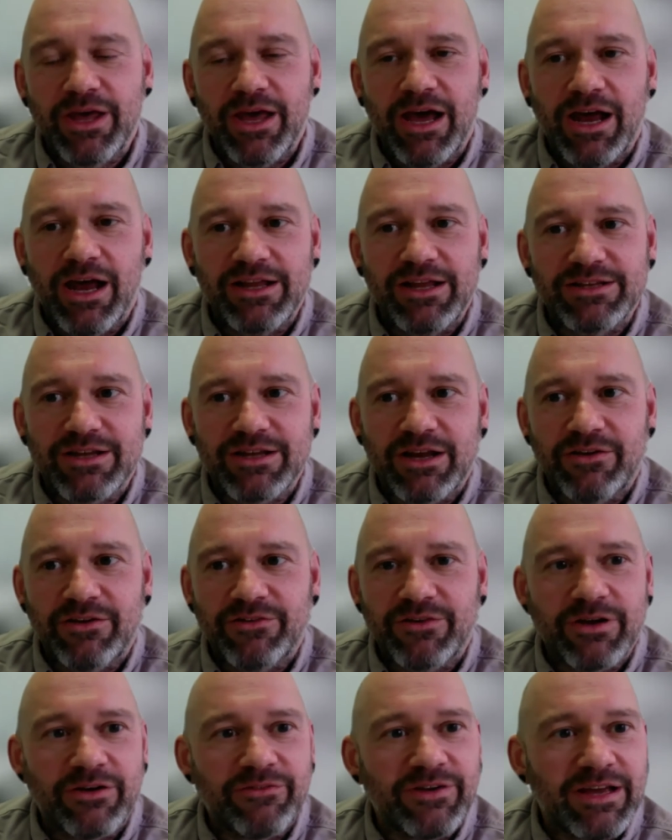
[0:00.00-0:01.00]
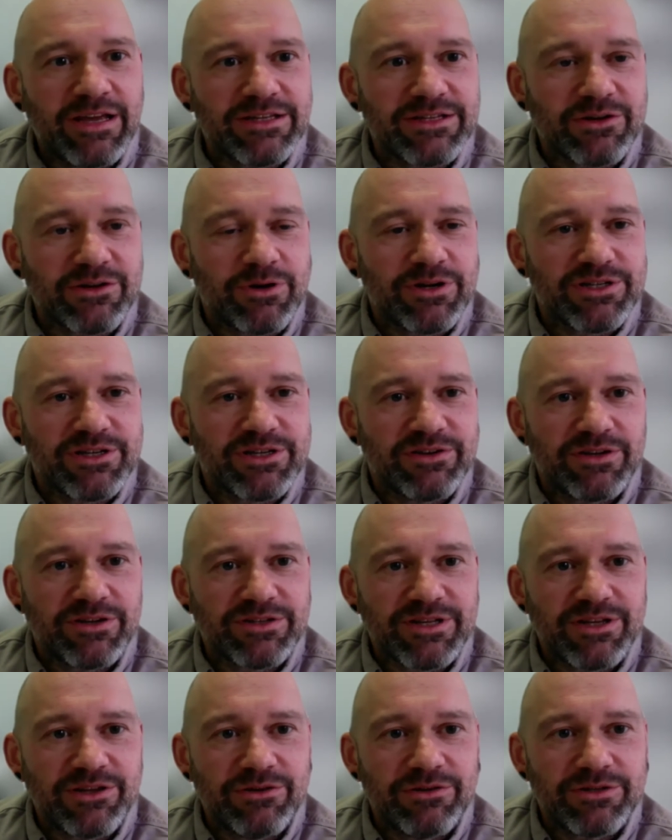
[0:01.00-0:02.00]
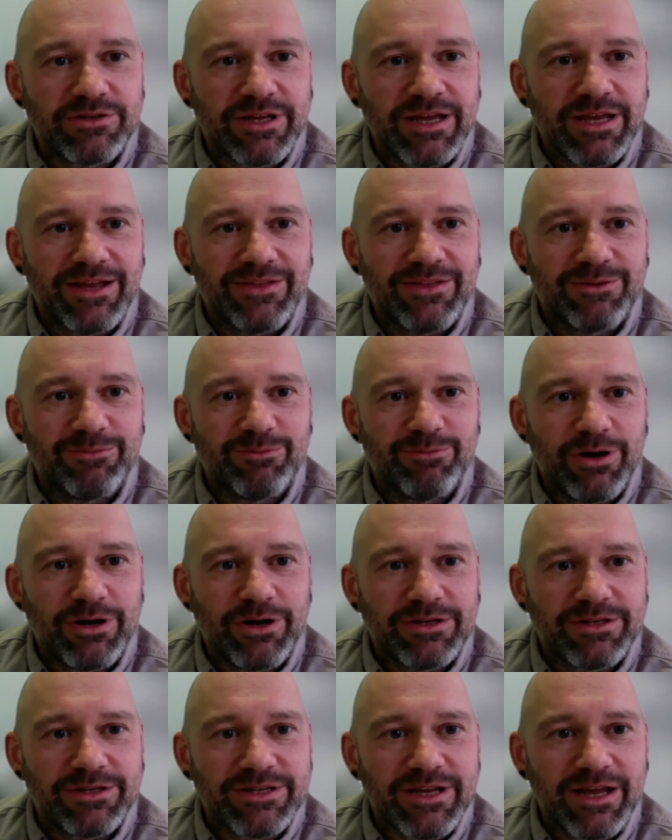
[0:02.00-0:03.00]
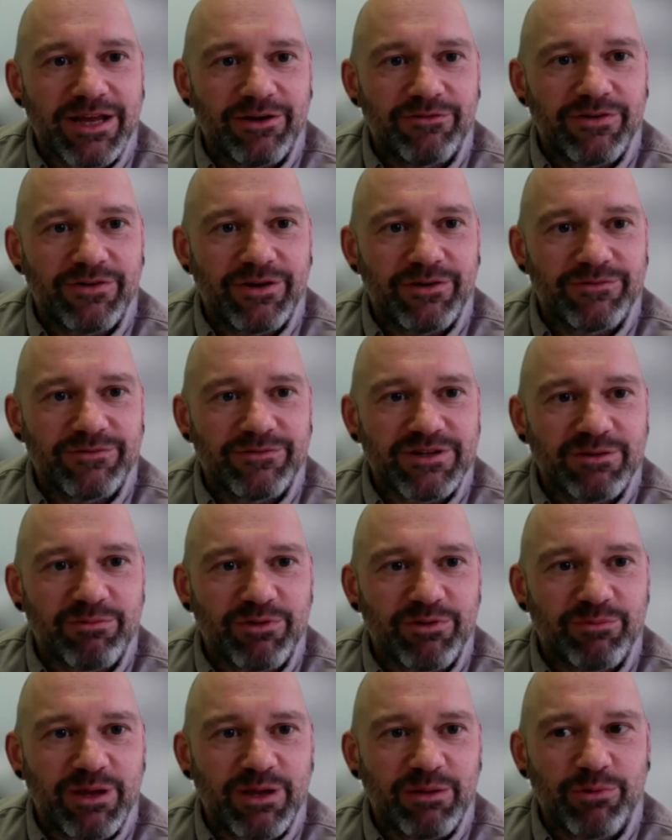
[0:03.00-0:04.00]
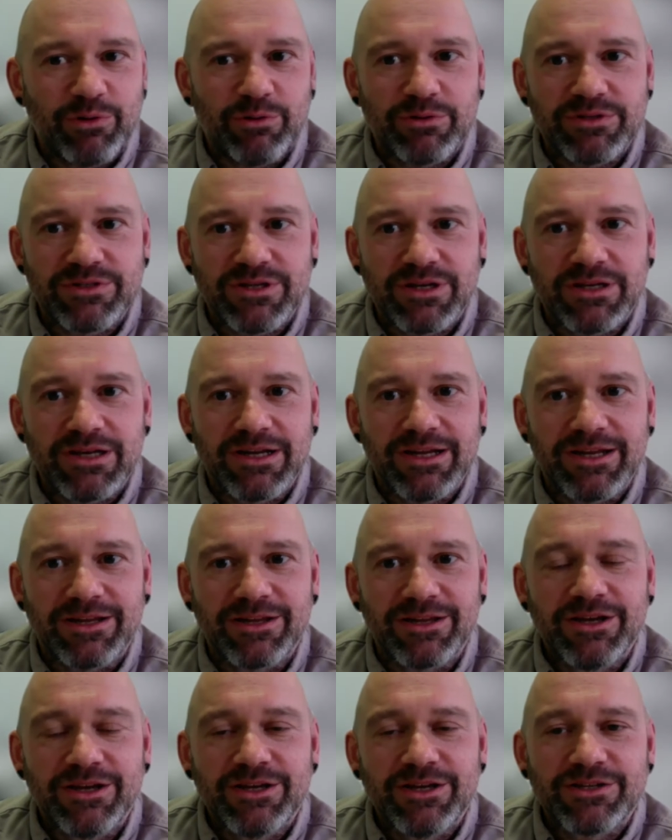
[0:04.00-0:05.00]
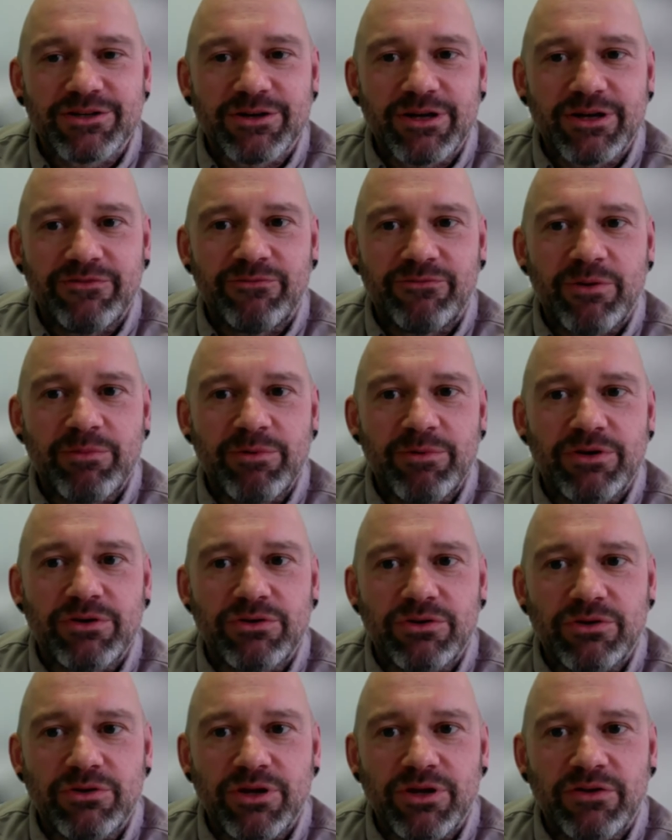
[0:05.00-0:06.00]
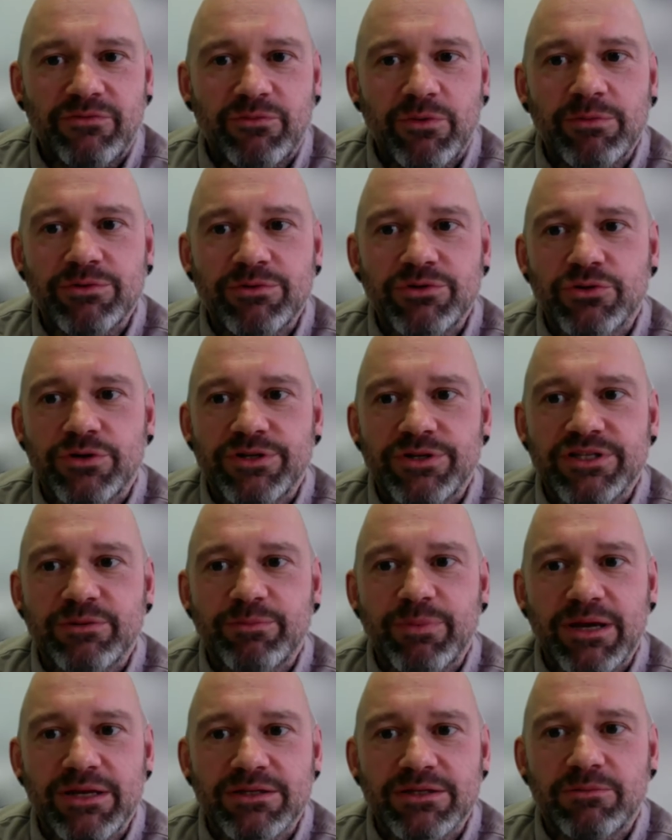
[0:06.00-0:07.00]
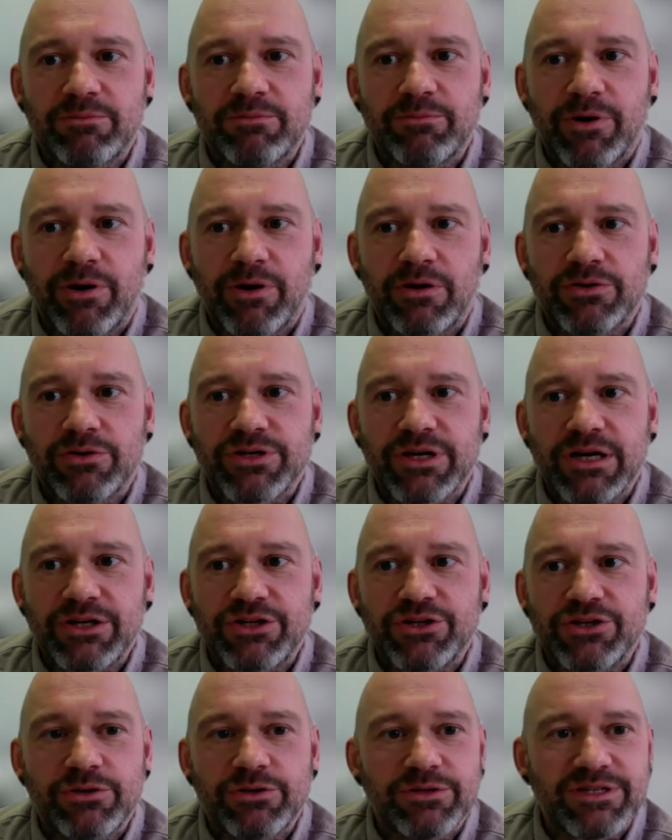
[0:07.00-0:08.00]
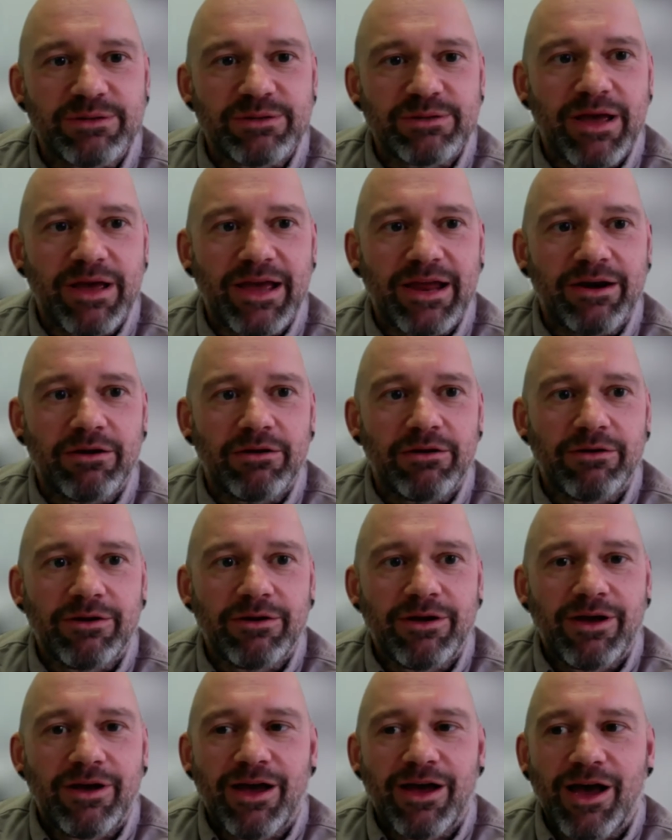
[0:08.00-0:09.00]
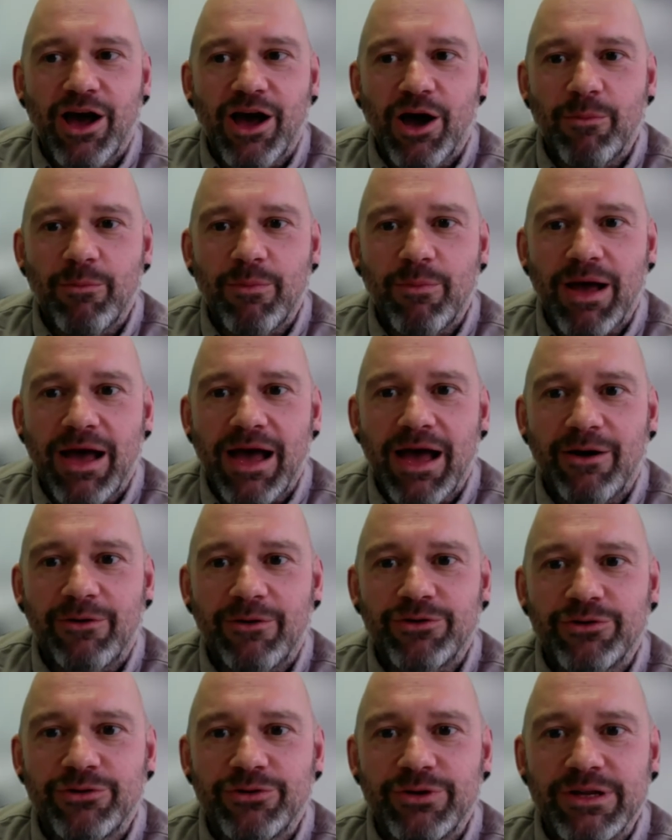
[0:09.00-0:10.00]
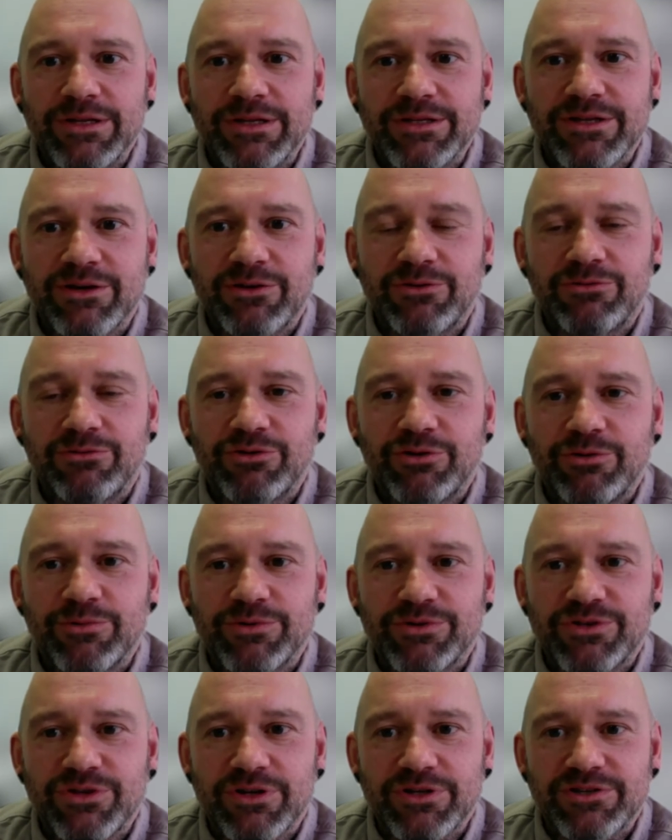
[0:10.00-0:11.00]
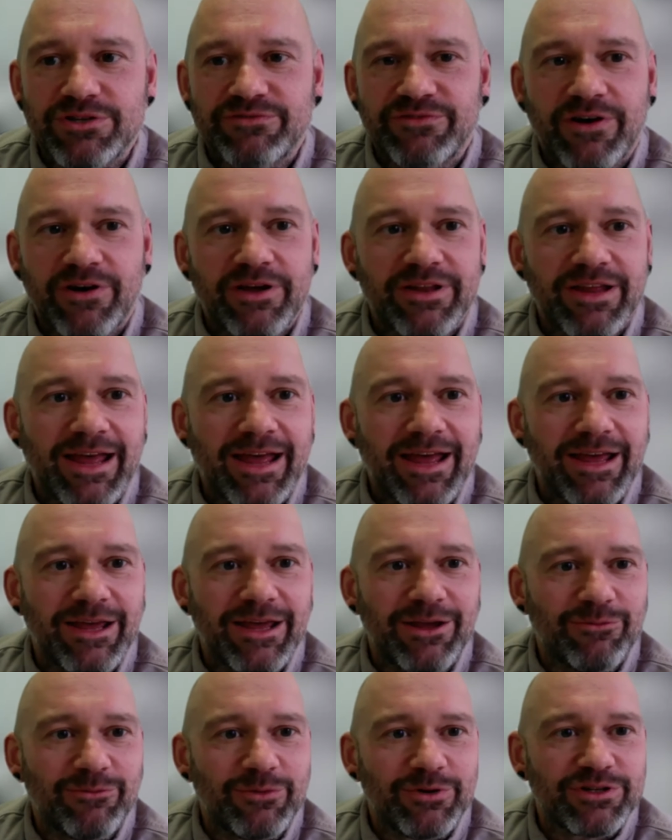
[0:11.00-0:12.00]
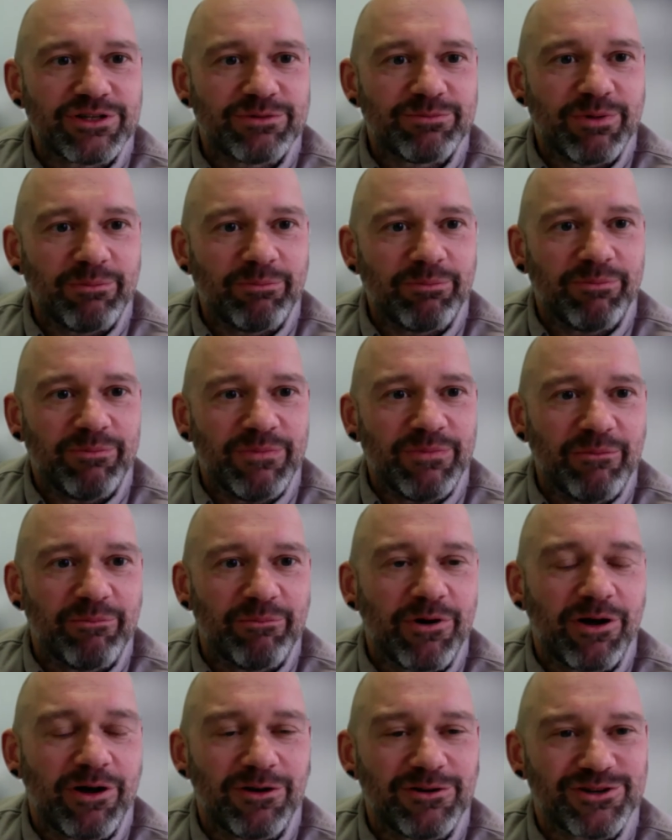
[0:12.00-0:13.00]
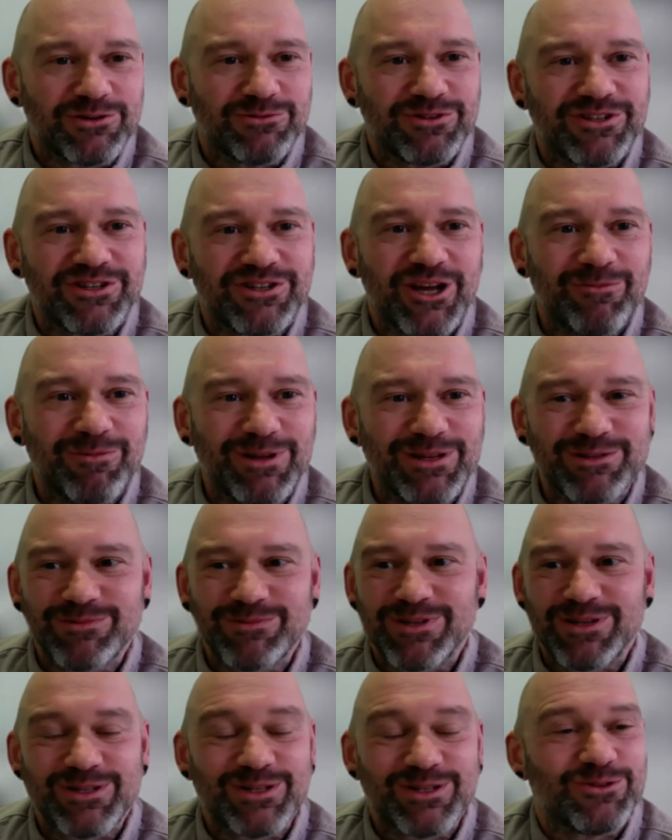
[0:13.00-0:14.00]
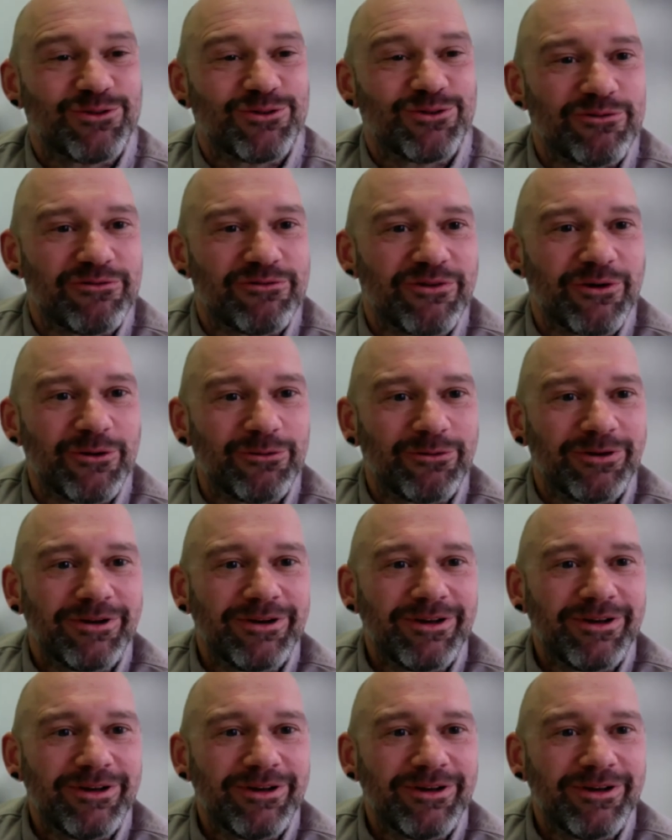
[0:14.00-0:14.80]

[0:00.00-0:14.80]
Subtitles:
And it's I think it's a question asking you to get in the mindset of some of the people you are studying. So if women's choices are based on biologically choosing men, how do incel groups justify their hate, which, you know, biological determinism says it's not your fault?